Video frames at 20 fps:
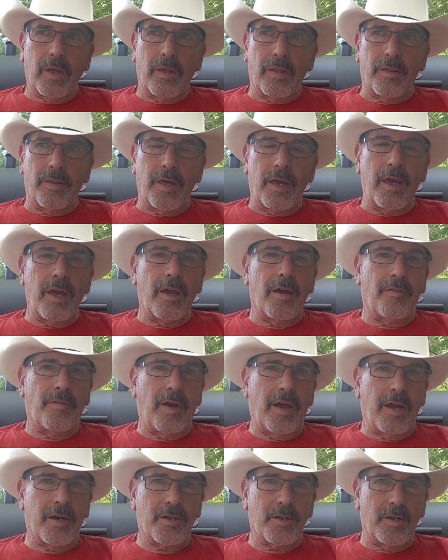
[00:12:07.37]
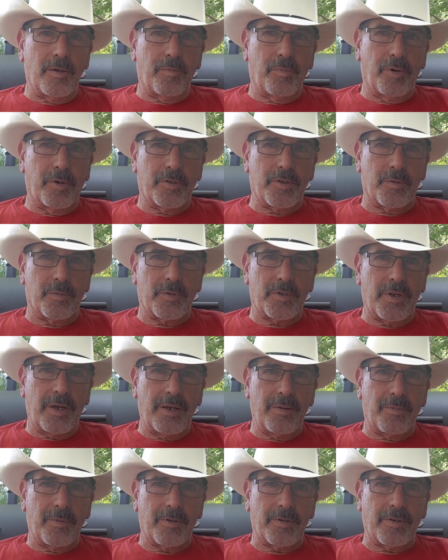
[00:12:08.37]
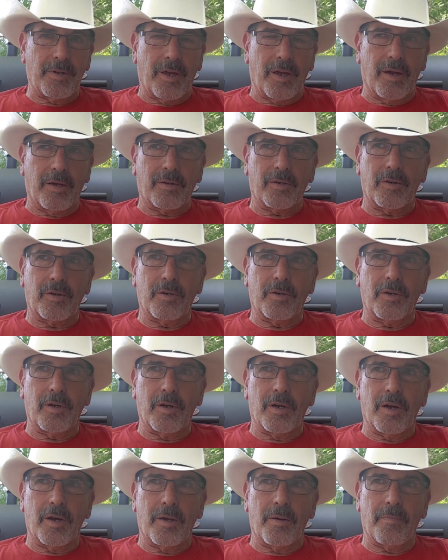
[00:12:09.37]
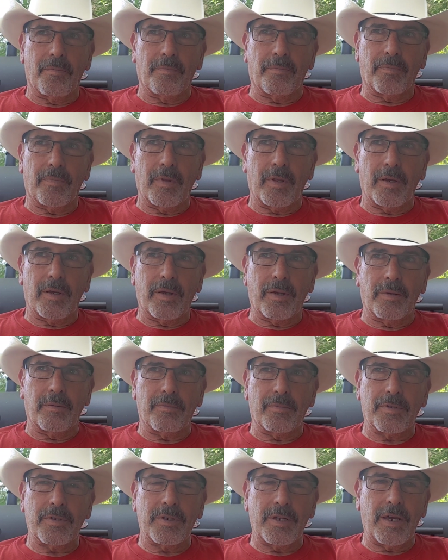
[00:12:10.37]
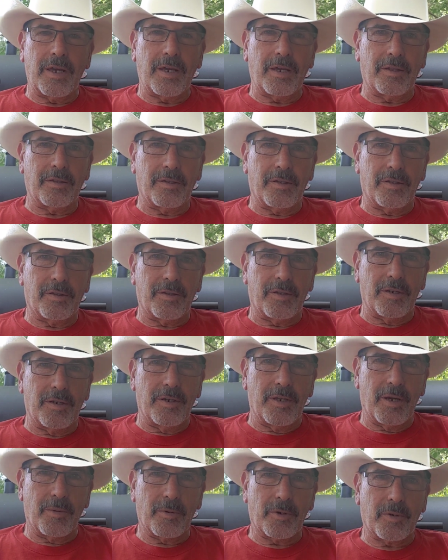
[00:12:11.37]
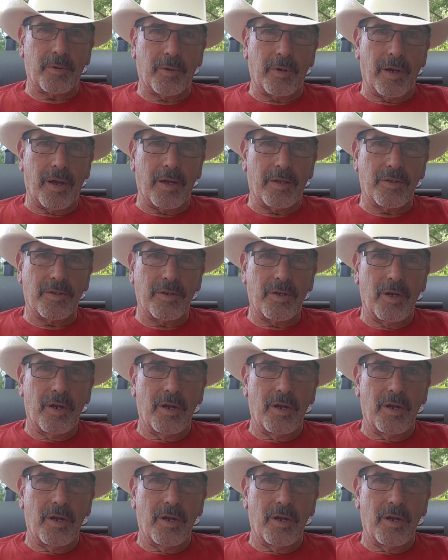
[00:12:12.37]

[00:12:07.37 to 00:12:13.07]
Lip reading: they have actually put some statements out saying that the Democrats